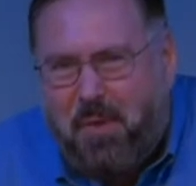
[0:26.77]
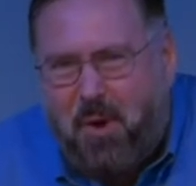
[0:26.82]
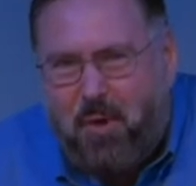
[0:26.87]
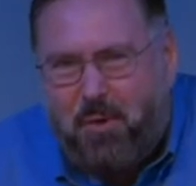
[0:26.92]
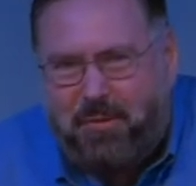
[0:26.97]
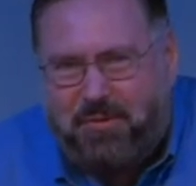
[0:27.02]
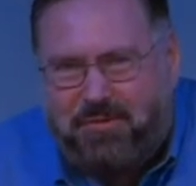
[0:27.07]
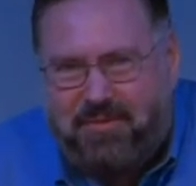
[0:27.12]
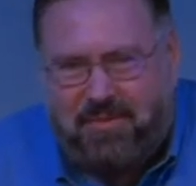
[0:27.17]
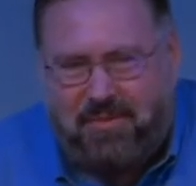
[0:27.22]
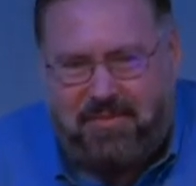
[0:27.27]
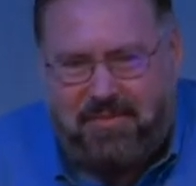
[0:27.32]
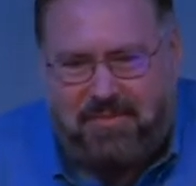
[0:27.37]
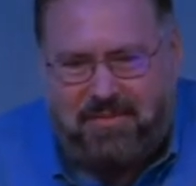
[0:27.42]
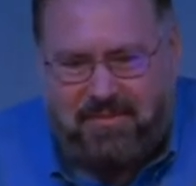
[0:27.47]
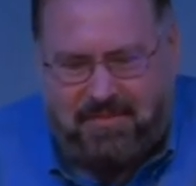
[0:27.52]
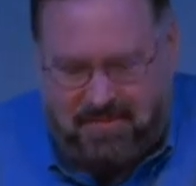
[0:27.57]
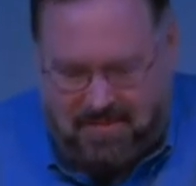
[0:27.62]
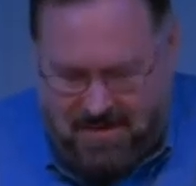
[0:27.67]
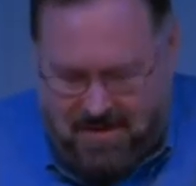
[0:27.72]

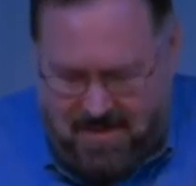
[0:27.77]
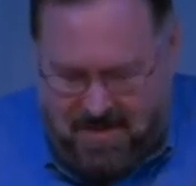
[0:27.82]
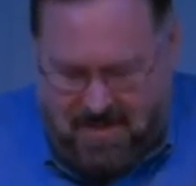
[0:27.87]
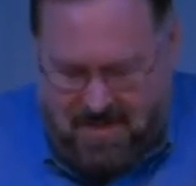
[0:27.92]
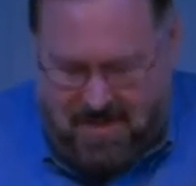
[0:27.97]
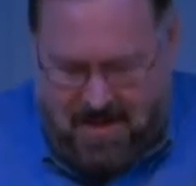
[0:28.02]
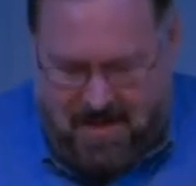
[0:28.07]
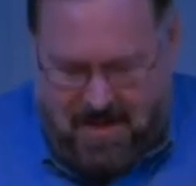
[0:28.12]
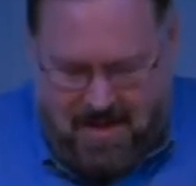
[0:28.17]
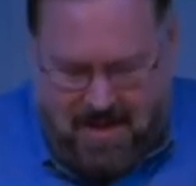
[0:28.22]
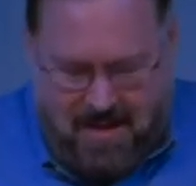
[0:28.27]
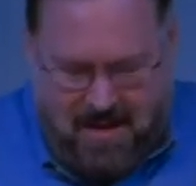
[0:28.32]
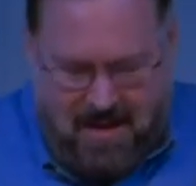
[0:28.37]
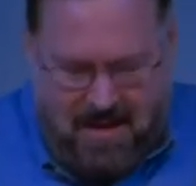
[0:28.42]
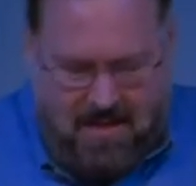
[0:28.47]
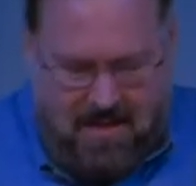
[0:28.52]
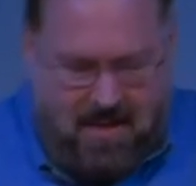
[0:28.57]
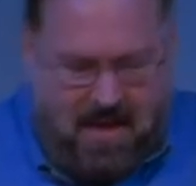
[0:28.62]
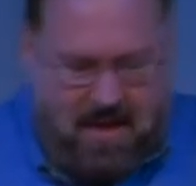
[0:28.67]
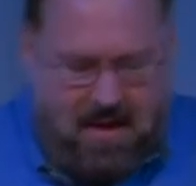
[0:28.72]
Moses
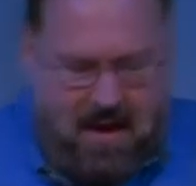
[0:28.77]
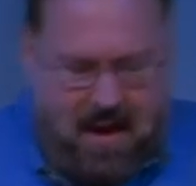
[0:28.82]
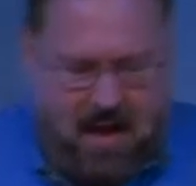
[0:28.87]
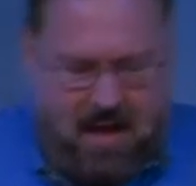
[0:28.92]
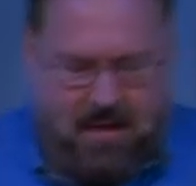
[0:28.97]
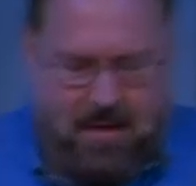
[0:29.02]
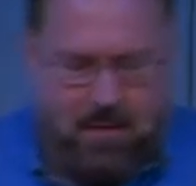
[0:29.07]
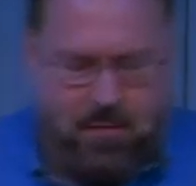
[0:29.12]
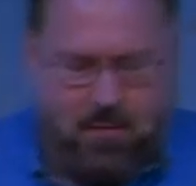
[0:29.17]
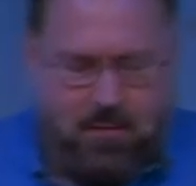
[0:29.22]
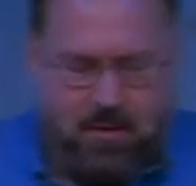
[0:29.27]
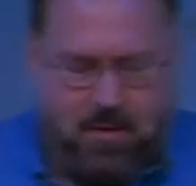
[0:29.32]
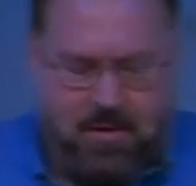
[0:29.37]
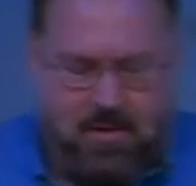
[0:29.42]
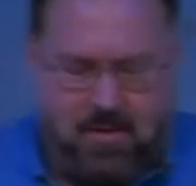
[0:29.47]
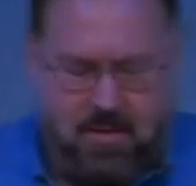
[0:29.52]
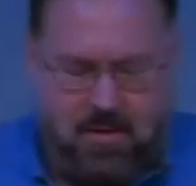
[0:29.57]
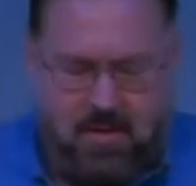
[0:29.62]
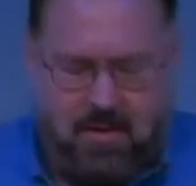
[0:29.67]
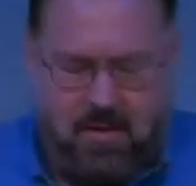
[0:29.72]
that
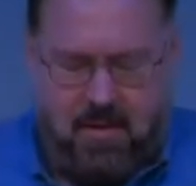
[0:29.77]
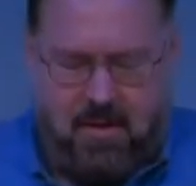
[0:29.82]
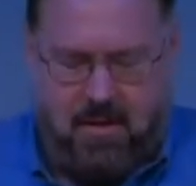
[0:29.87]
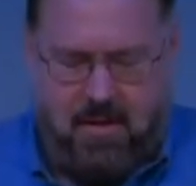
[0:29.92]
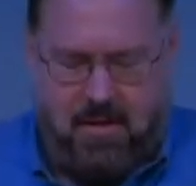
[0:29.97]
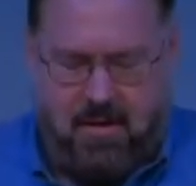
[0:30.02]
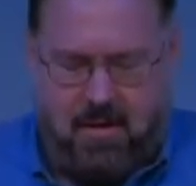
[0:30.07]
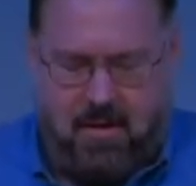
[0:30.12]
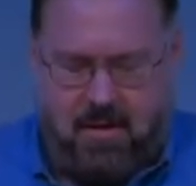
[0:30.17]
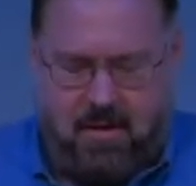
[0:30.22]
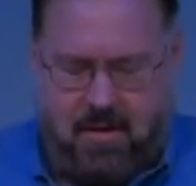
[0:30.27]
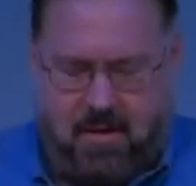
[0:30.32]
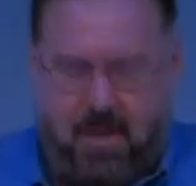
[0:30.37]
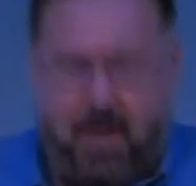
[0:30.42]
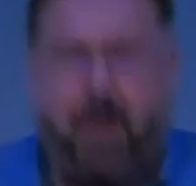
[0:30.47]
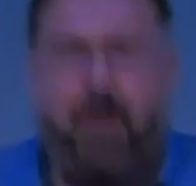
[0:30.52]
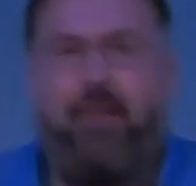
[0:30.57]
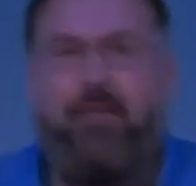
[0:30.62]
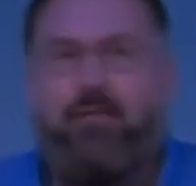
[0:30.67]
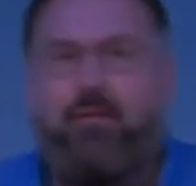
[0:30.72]
Hollywood
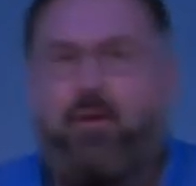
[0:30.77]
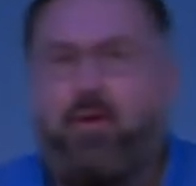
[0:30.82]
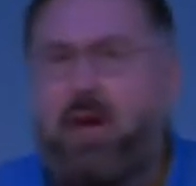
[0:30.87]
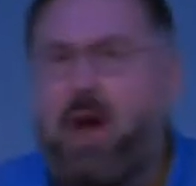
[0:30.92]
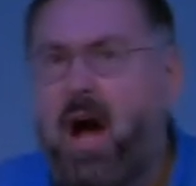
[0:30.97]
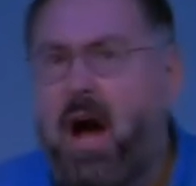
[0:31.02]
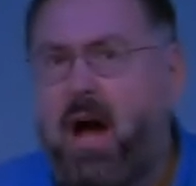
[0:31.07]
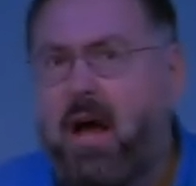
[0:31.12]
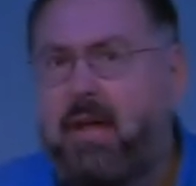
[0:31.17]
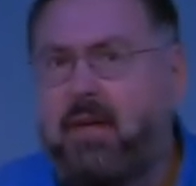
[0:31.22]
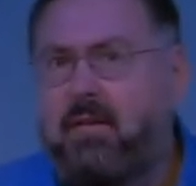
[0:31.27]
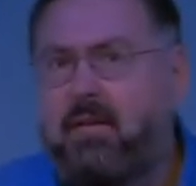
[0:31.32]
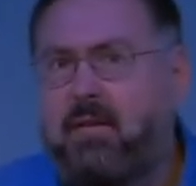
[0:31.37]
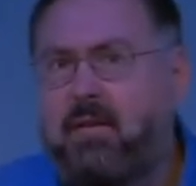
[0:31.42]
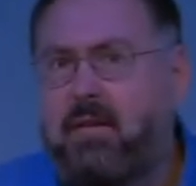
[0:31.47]
forgot.